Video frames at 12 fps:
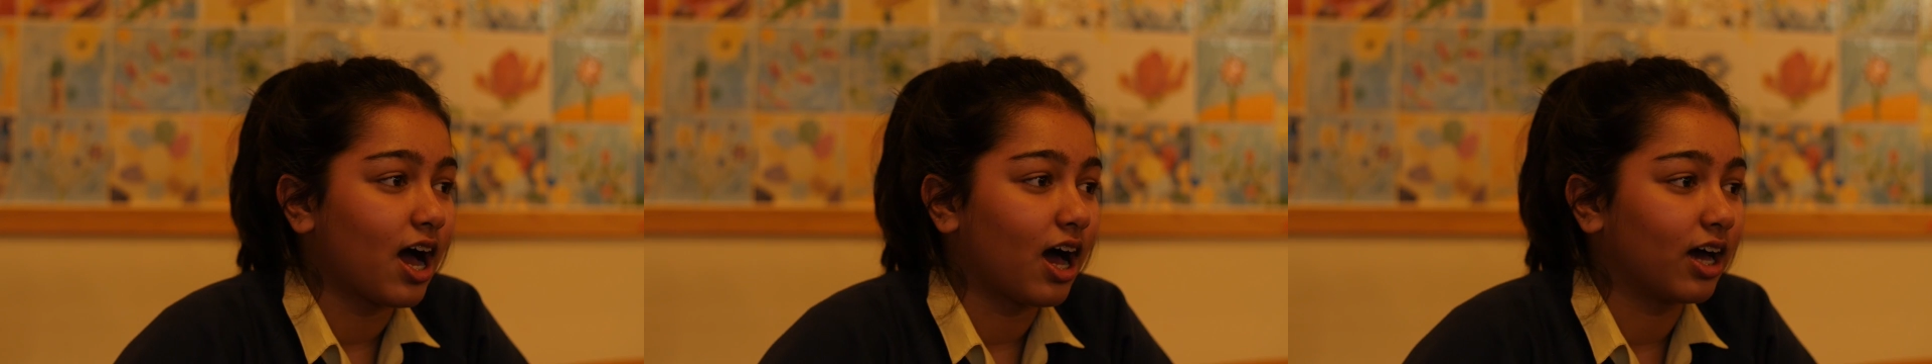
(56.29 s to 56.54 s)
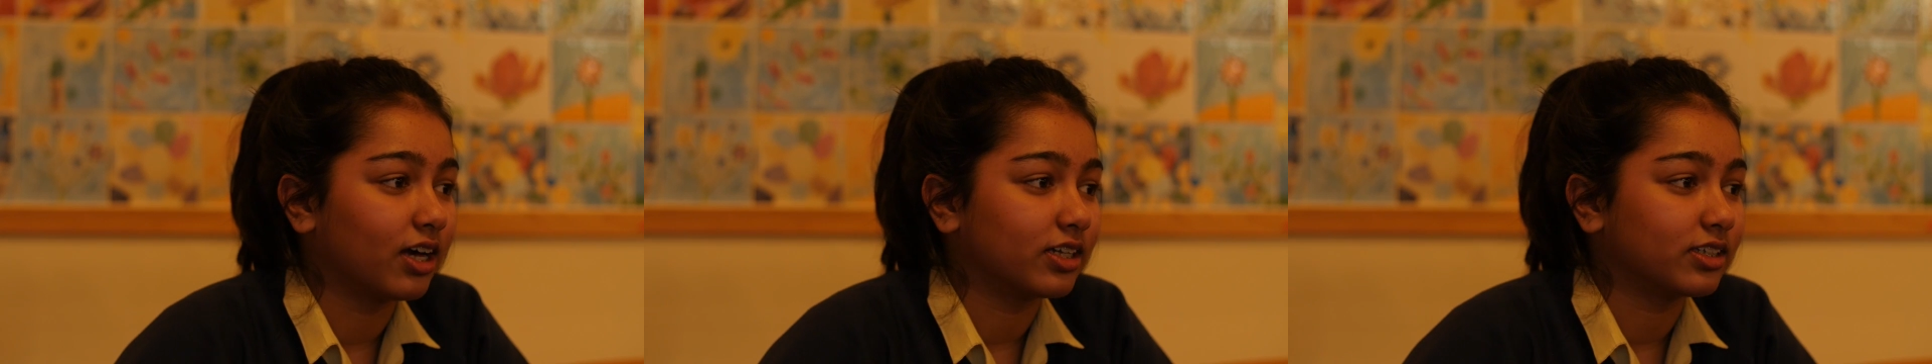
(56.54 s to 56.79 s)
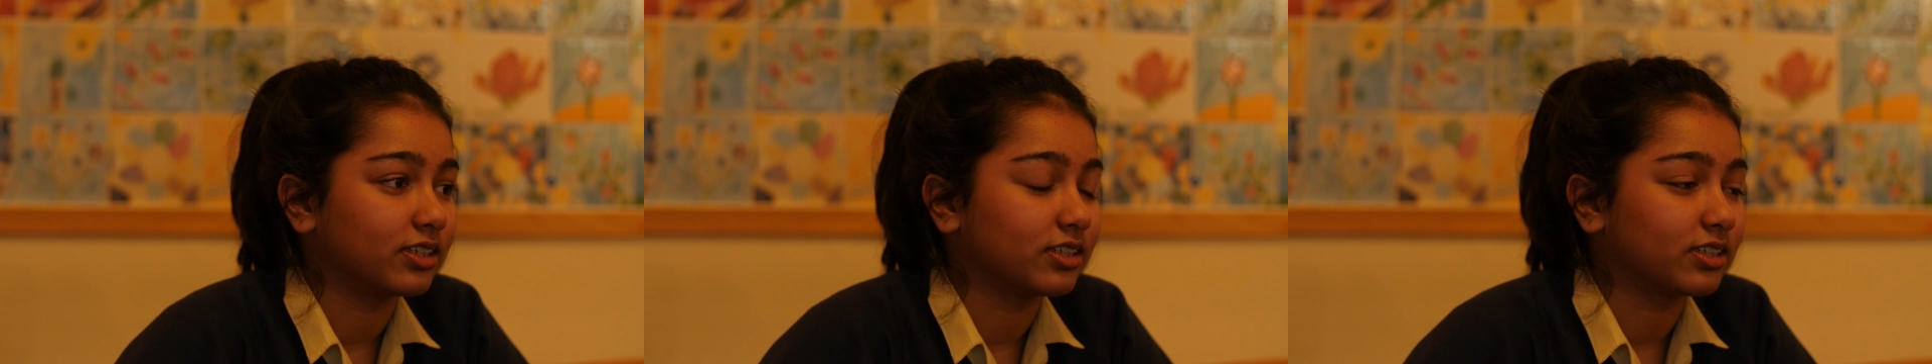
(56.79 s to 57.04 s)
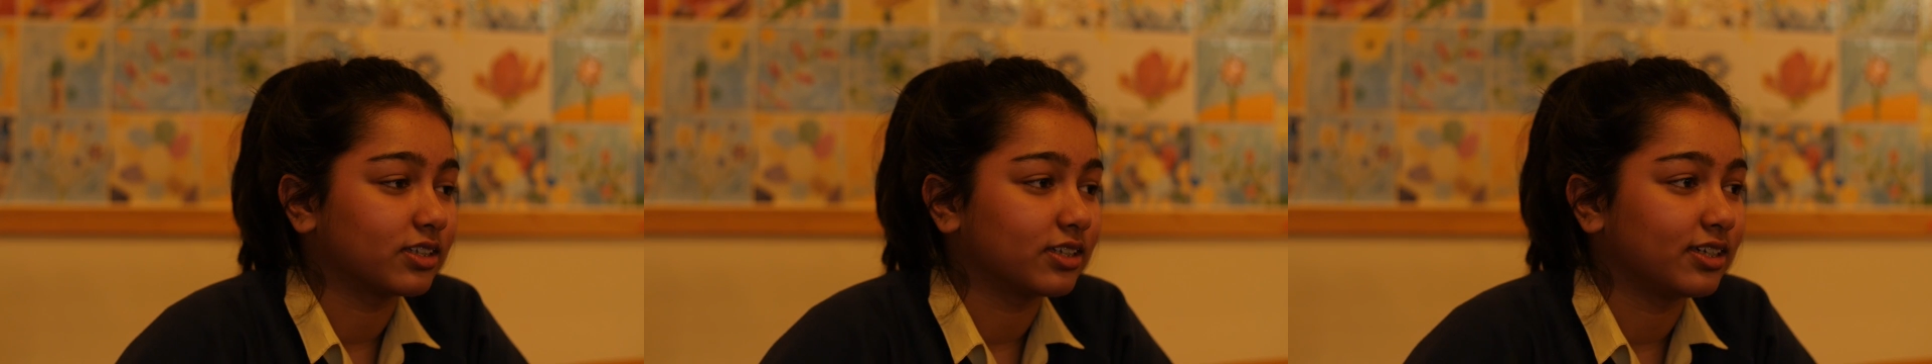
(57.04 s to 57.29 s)

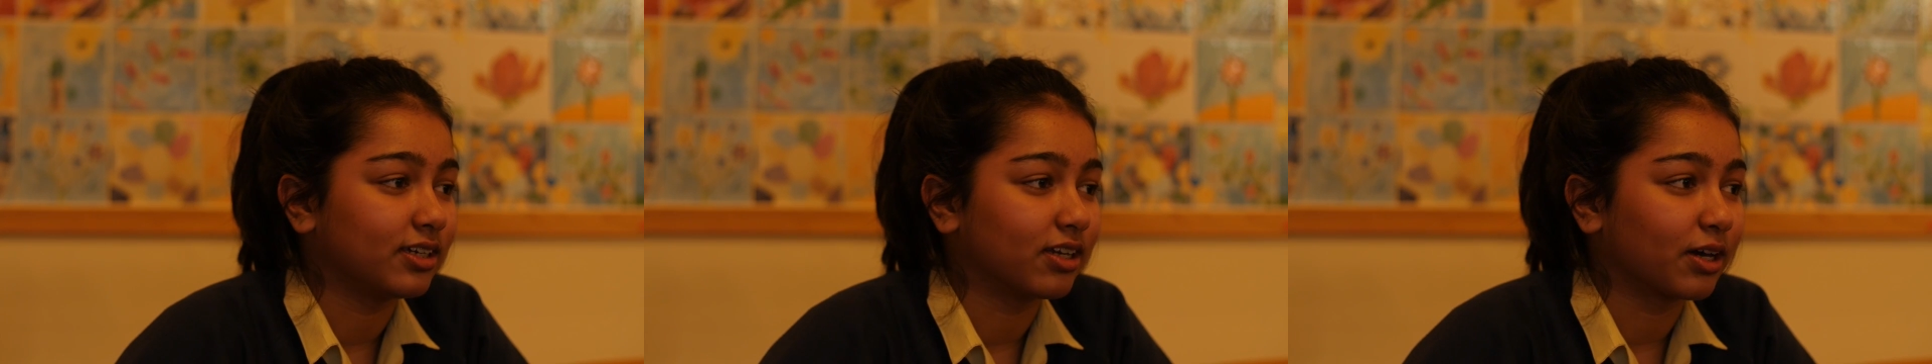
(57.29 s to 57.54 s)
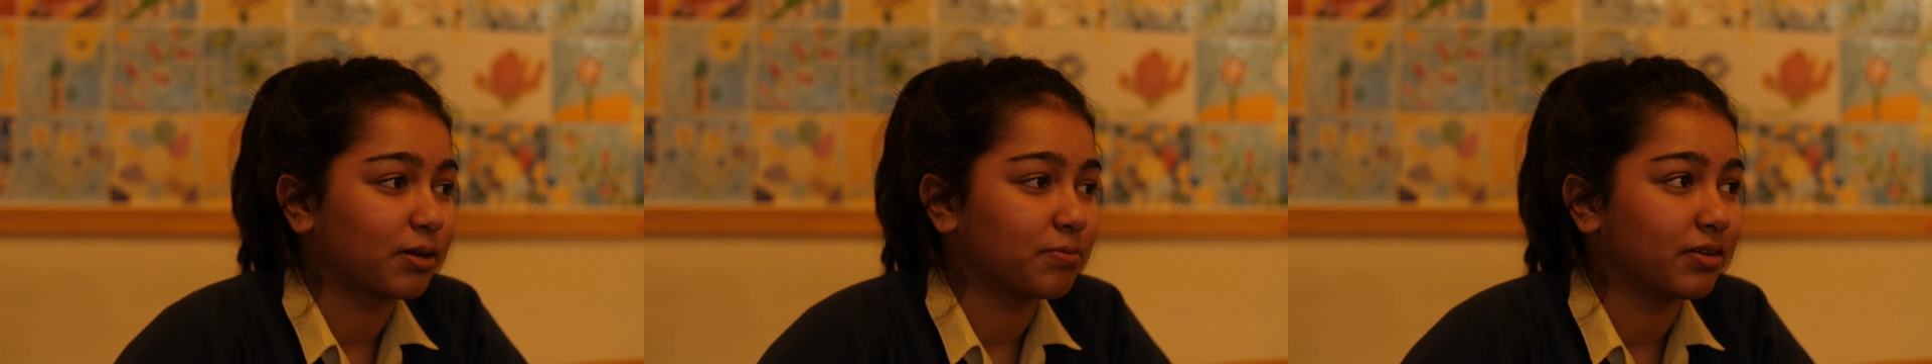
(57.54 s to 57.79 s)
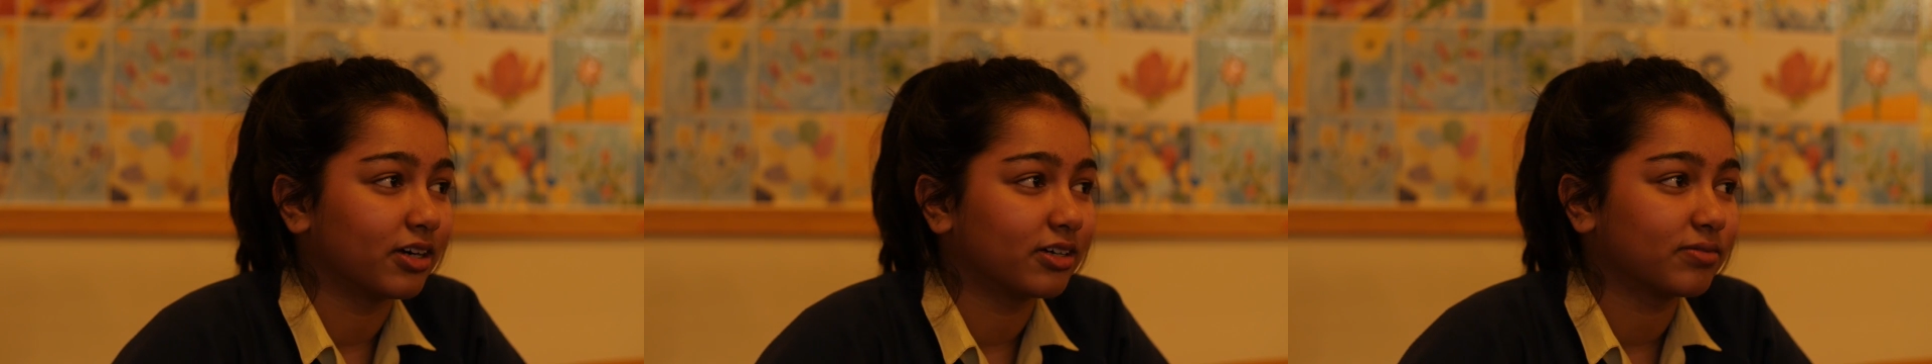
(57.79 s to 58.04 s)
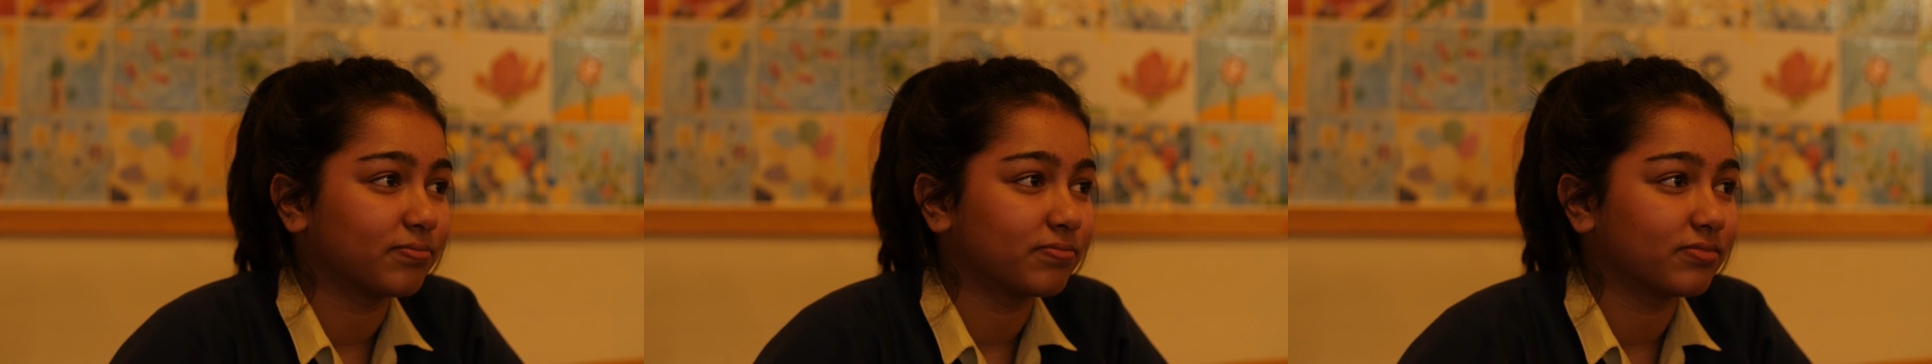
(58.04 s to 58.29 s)
and he like met